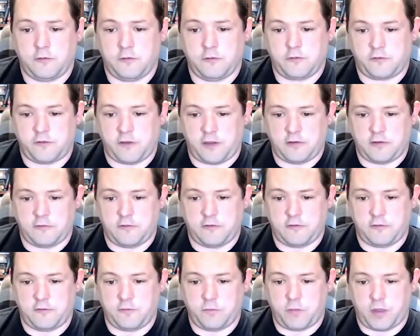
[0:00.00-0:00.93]

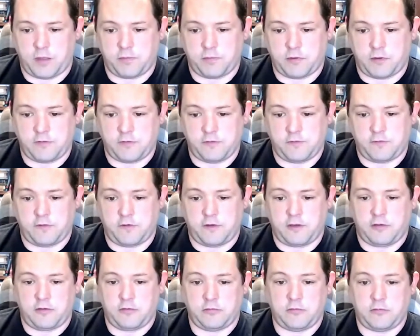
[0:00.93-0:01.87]
stages and pipelines
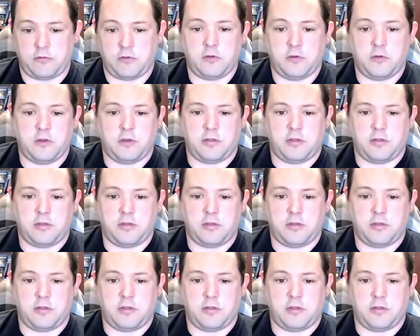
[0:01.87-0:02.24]
in